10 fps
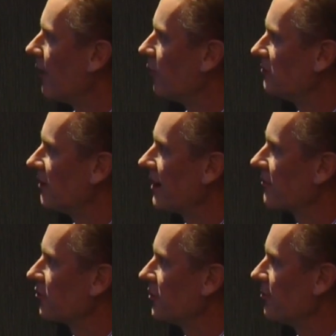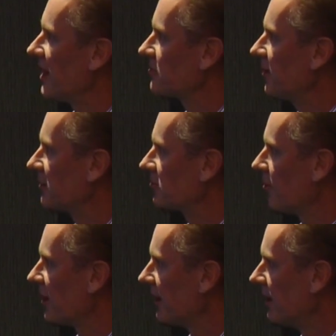We ran it through the mass
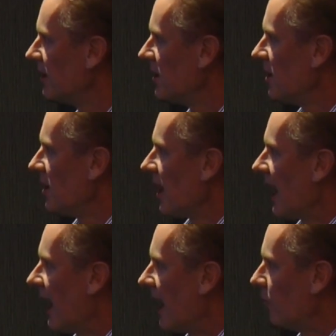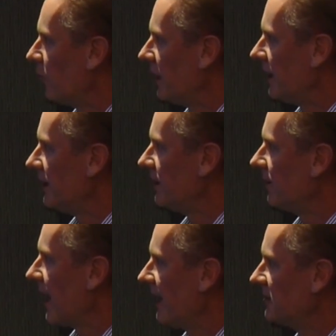spectrometer. We
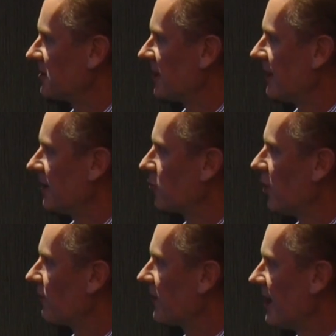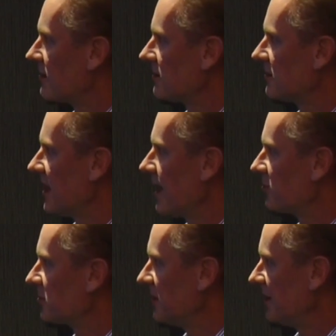had just under 12,000
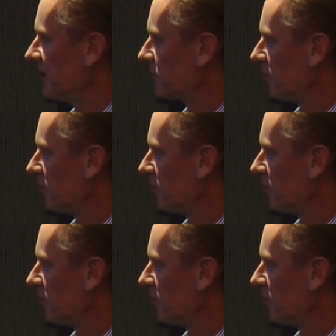samples in this.